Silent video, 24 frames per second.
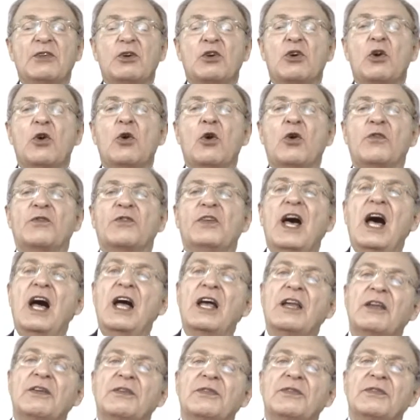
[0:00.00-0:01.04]
core of
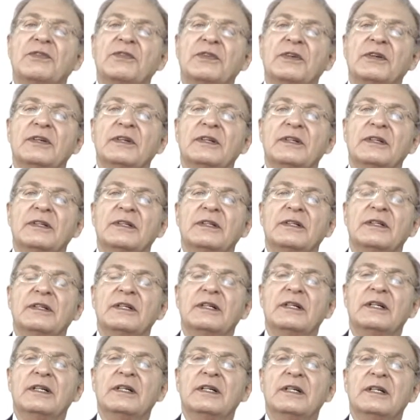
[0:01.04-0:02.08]
life.
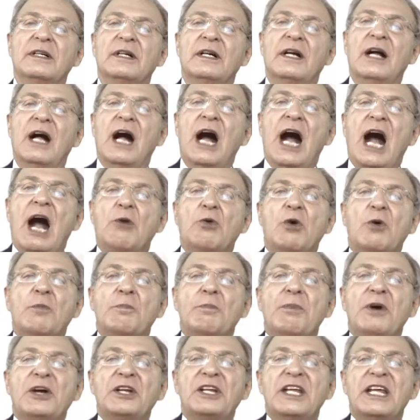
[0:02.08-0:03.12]
Our
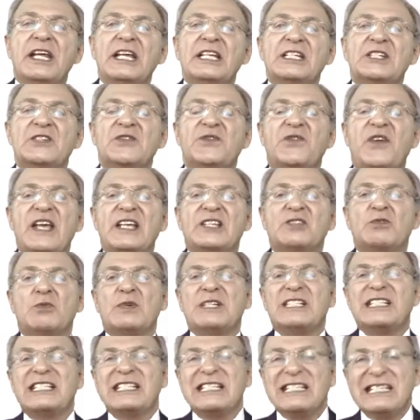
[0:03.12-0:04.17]
body is faced
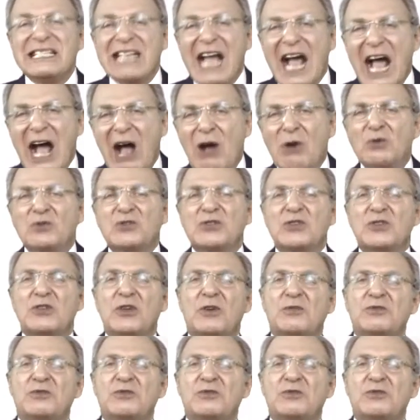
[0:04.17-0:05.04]
with thousands of